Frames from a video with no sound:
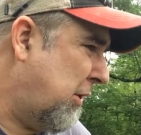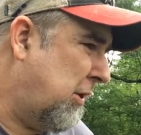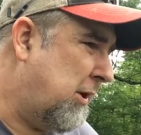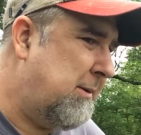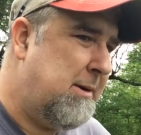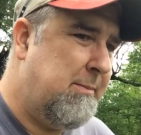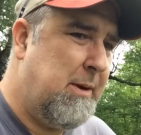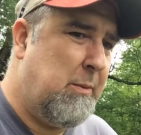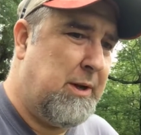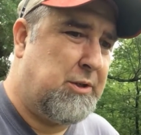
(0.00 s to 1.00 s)
good,
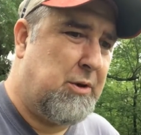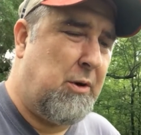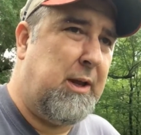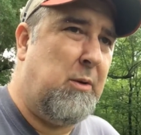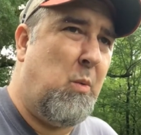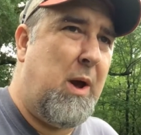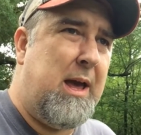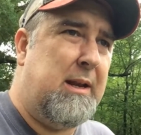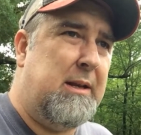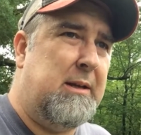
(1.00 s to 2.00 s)
but when it started getting
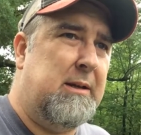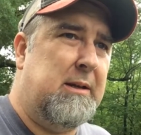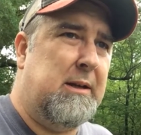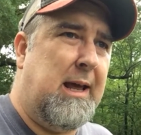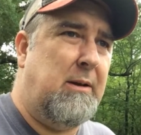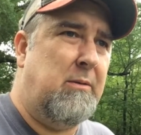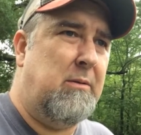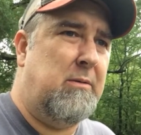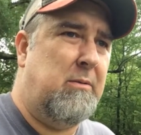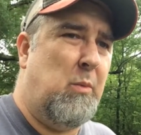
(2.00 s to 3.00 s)
wet, late
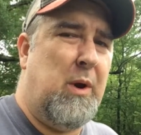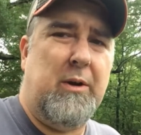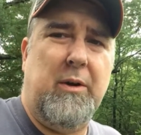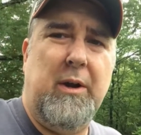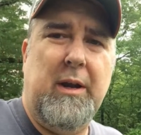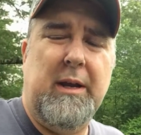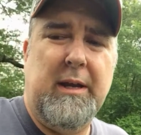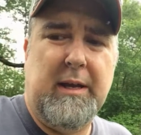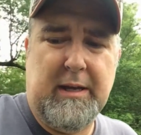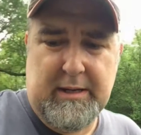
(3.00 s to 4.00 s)
winter,
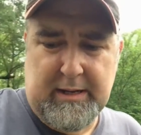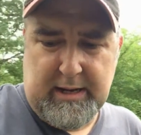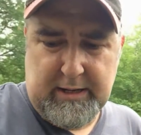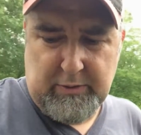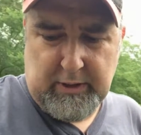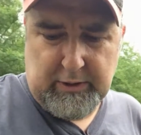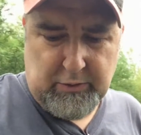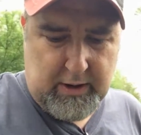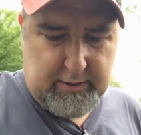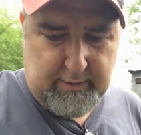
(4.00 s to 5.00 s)
it really
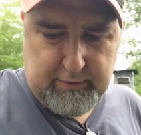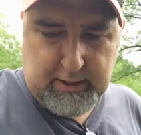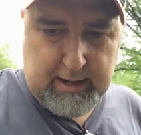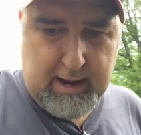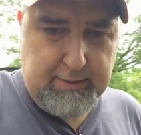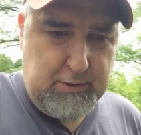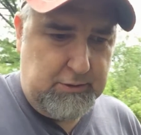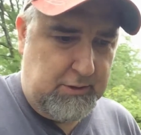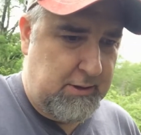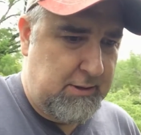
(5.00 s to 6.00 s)
drowned everything out.
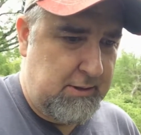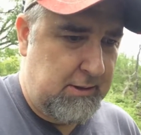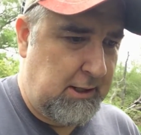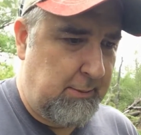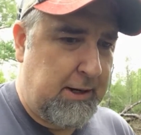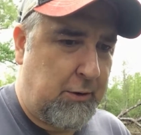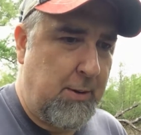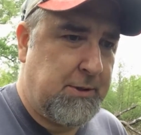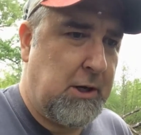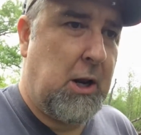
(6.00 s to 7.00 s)
There's a little bit of
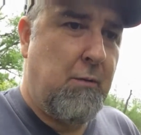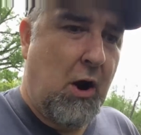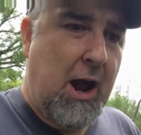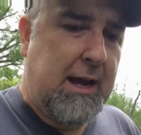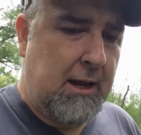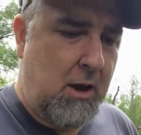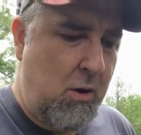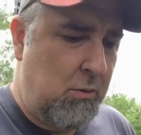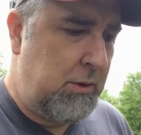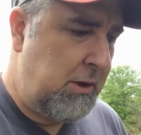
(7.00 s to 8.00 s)
crimson clover hanging
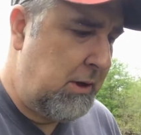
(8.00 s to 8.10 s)
on.